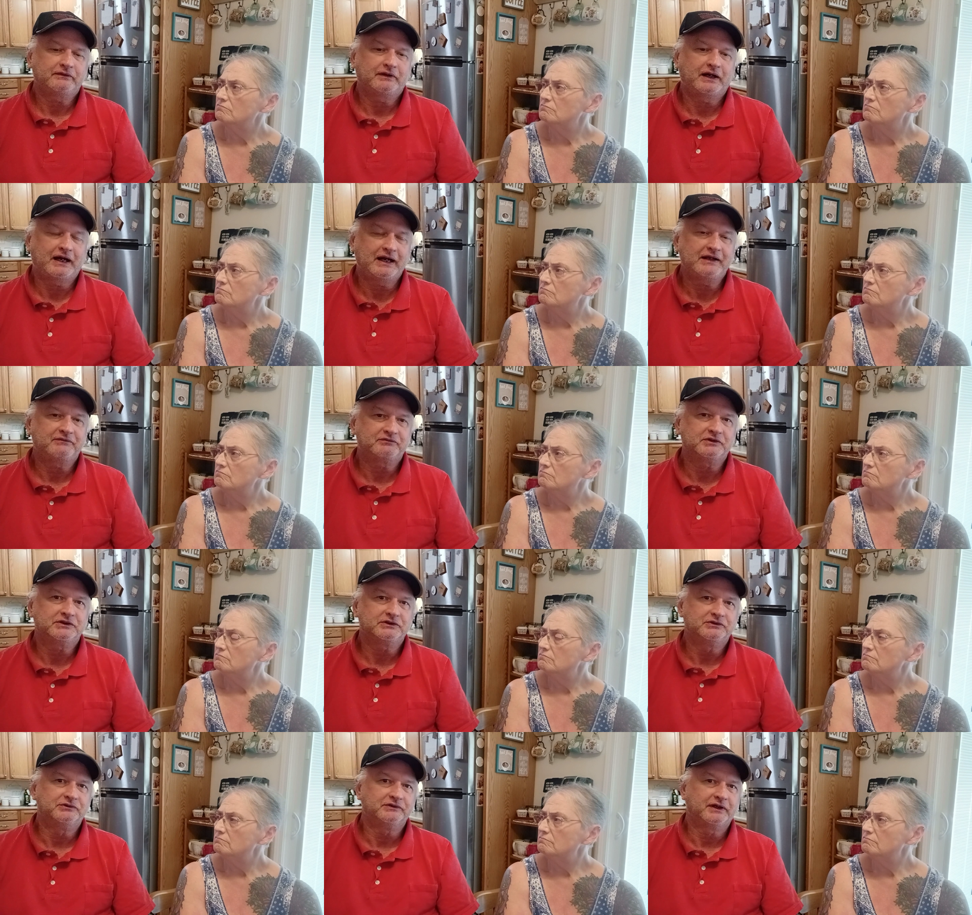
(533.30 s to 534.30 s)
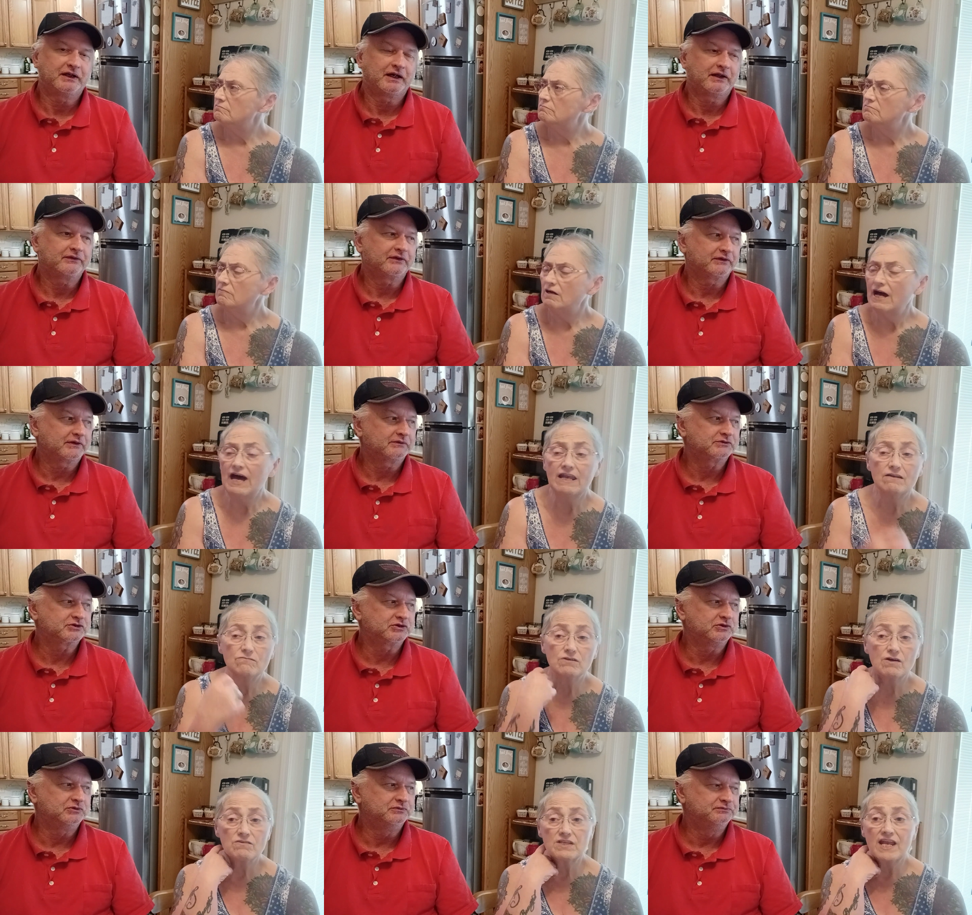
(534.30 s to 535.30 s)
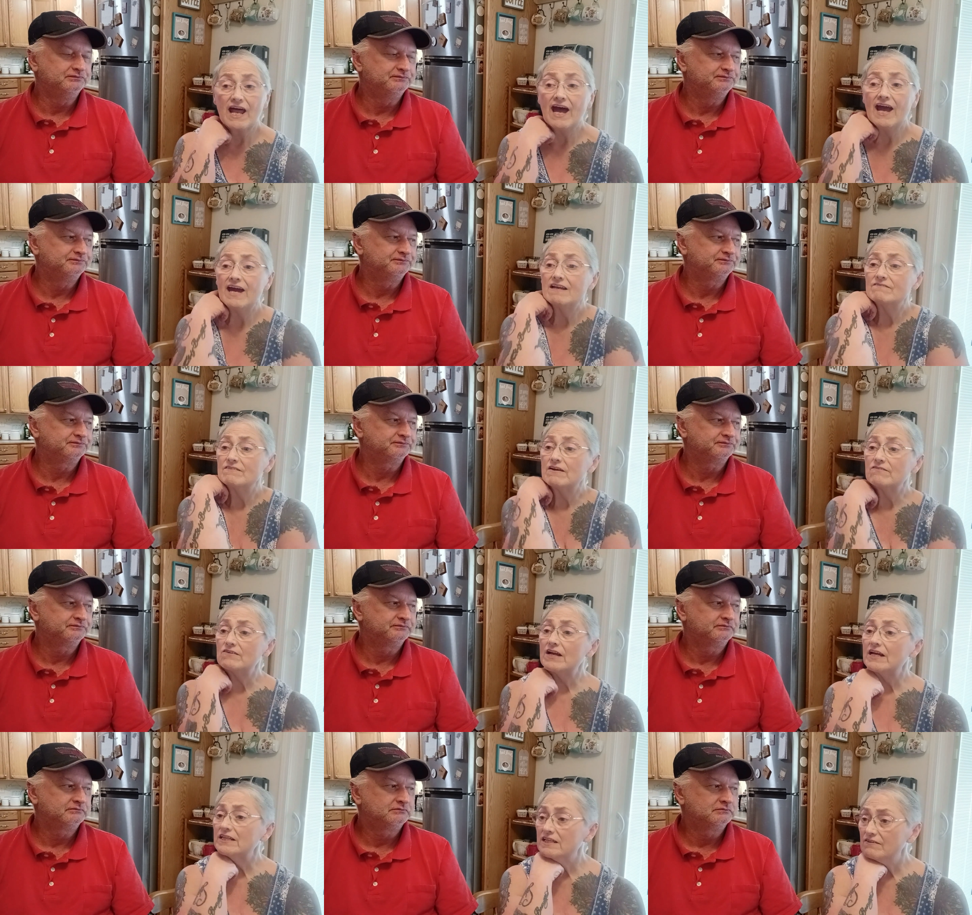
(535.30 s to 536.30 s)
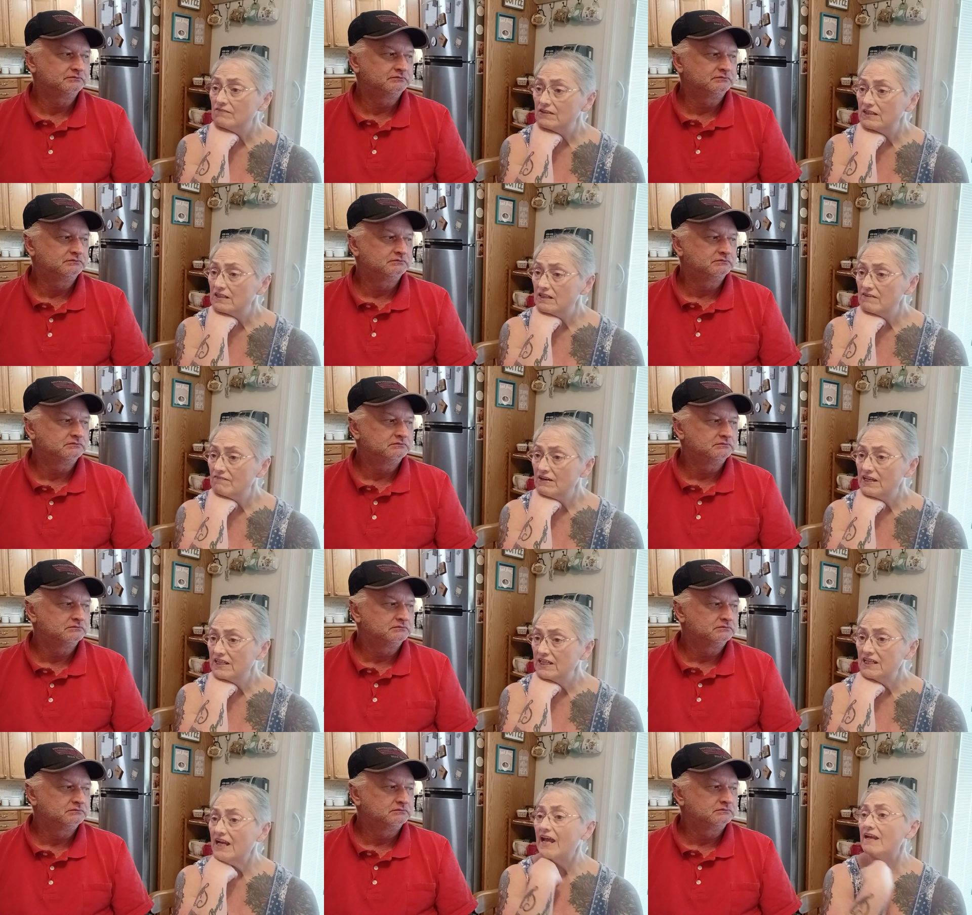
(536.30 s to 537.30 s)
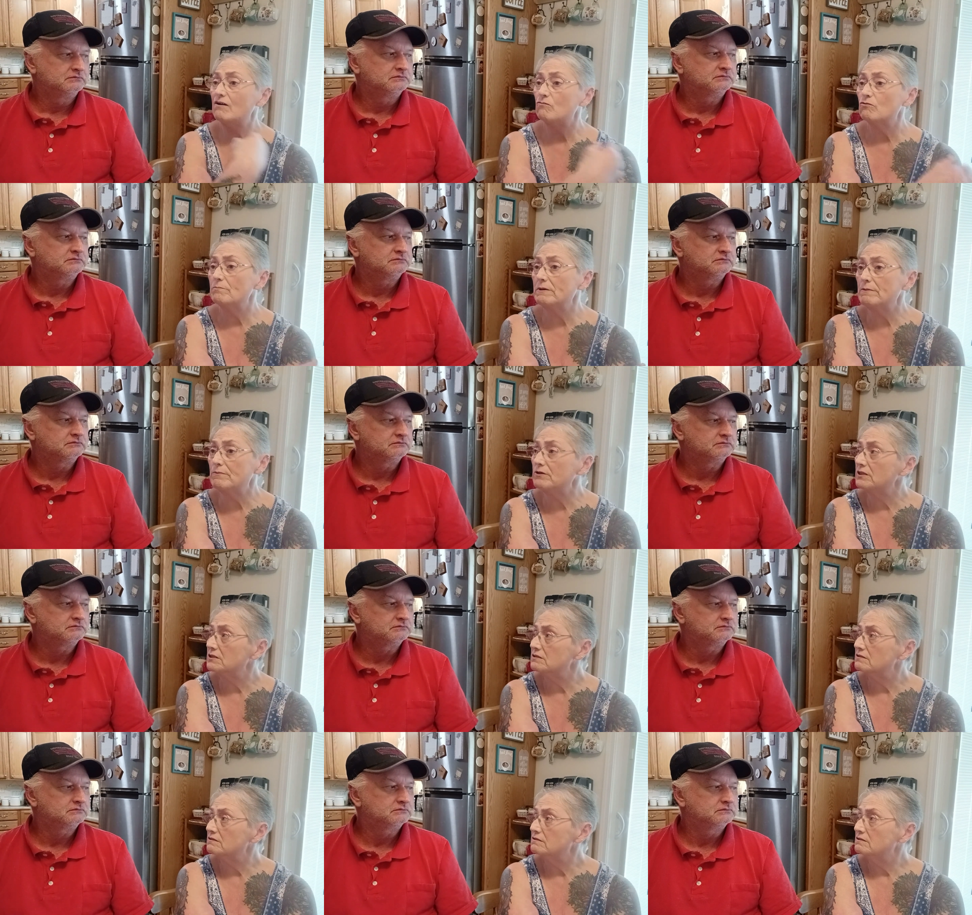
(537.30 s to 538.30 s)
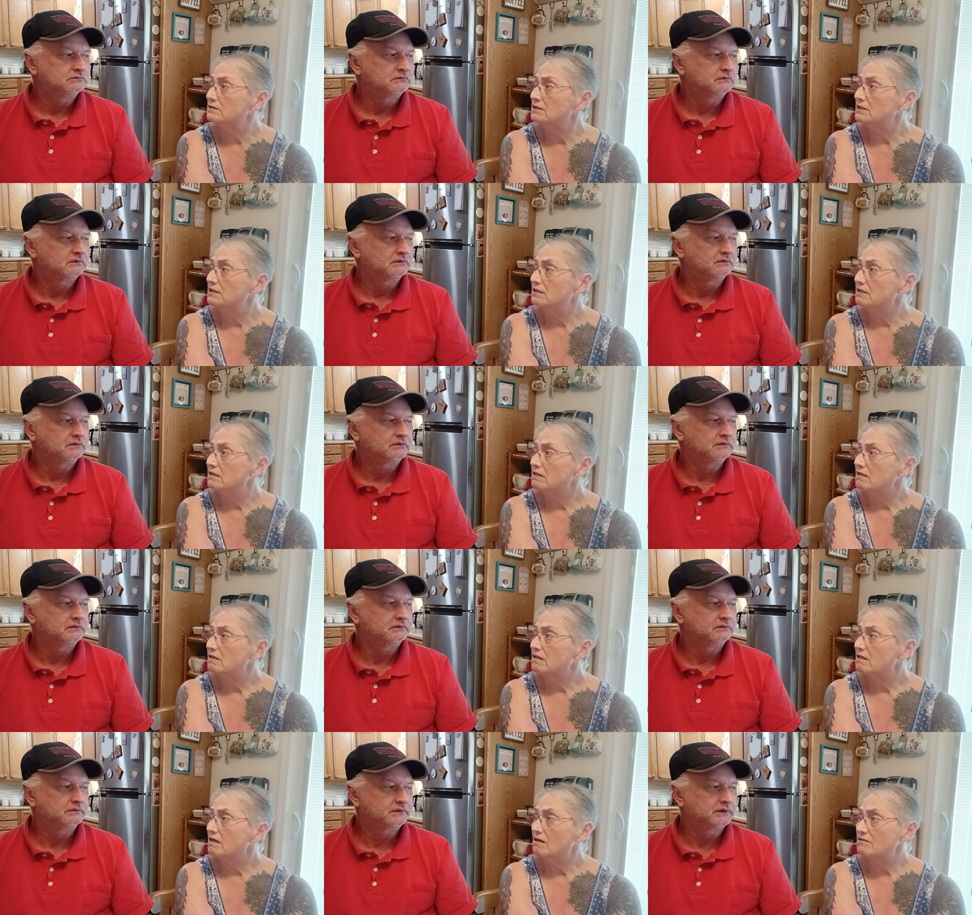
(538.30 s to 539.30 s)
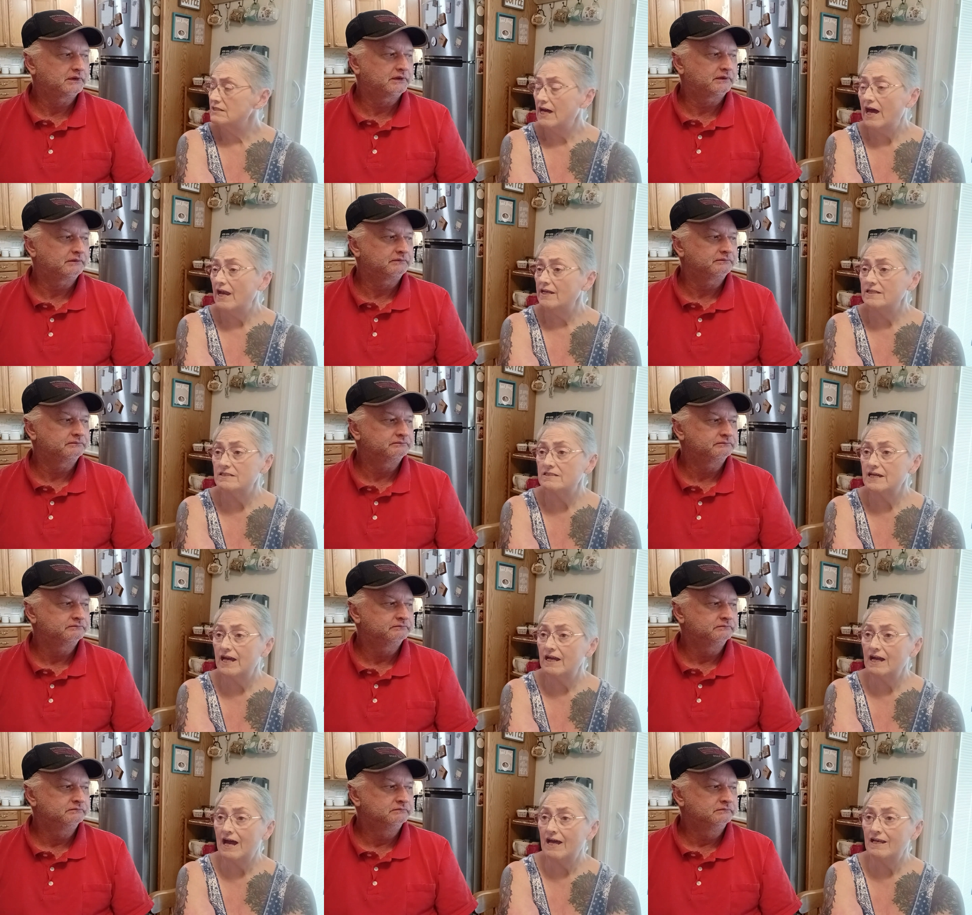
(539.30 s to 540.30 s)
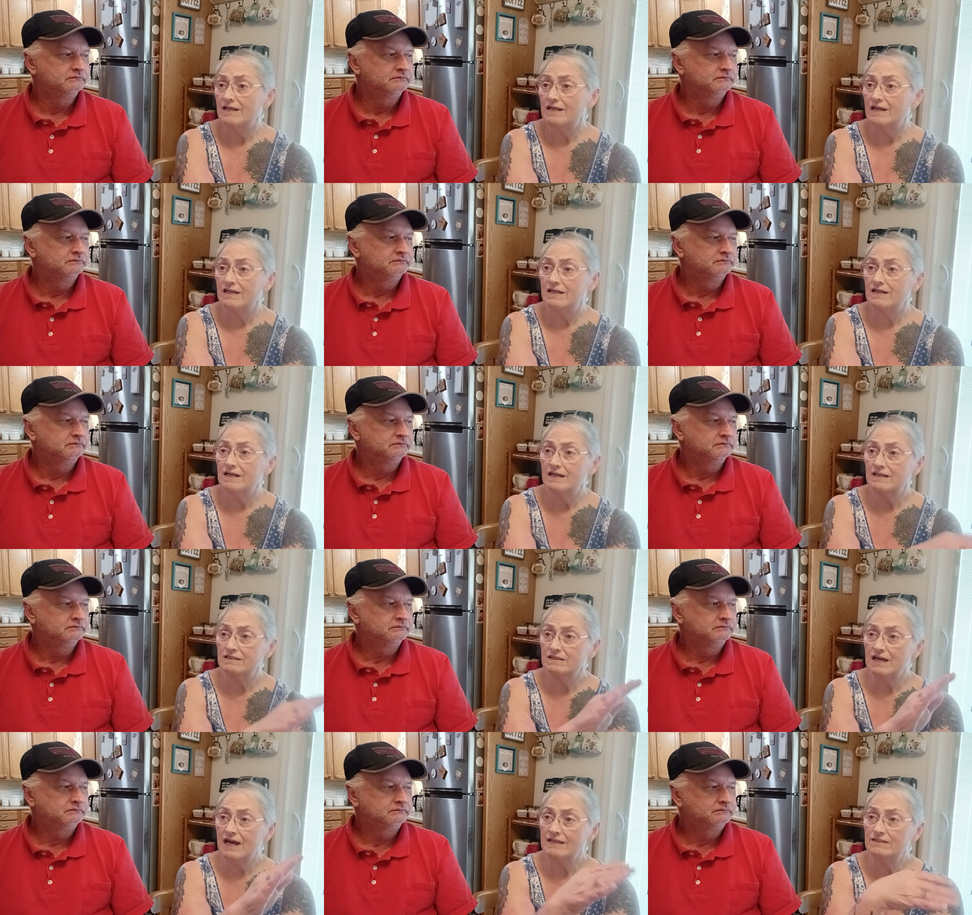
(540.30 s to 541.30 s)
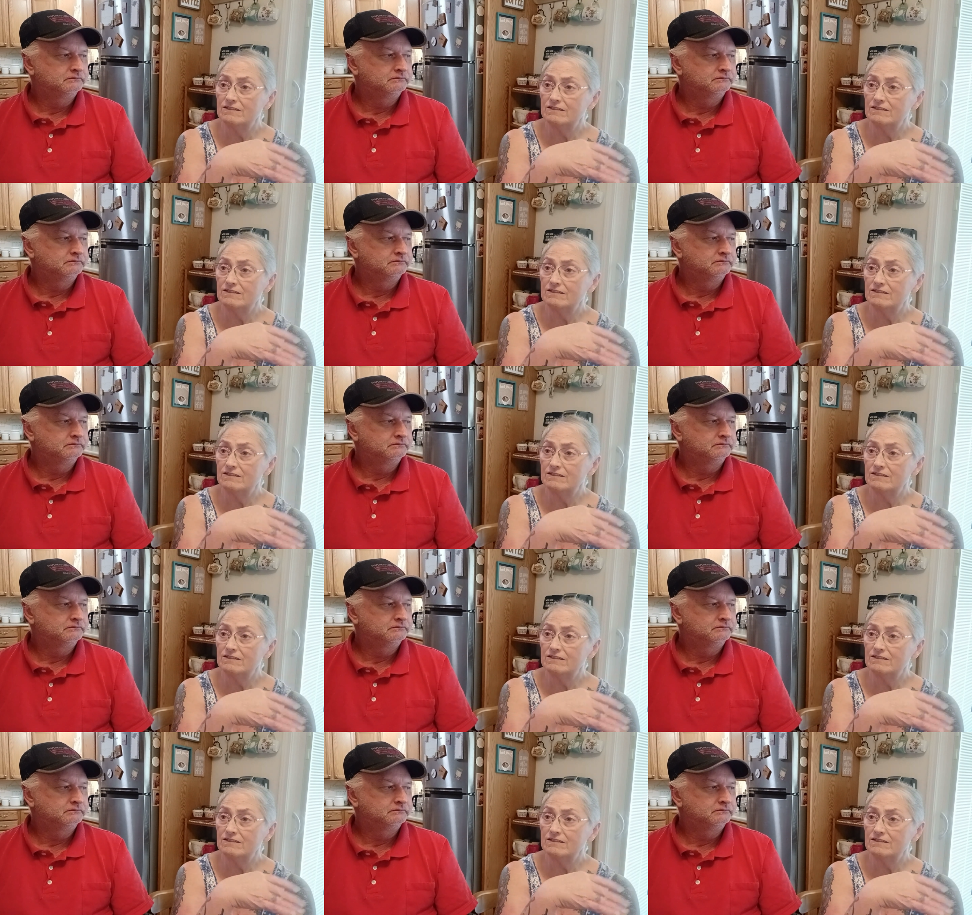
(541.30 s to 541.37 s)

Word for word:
Speaker 1: Yeah. Uh, I, had fun doing that. I, I don't know that
Speaker 2: I had a favorite activity. If I did, I don't remember it because I didn't take I I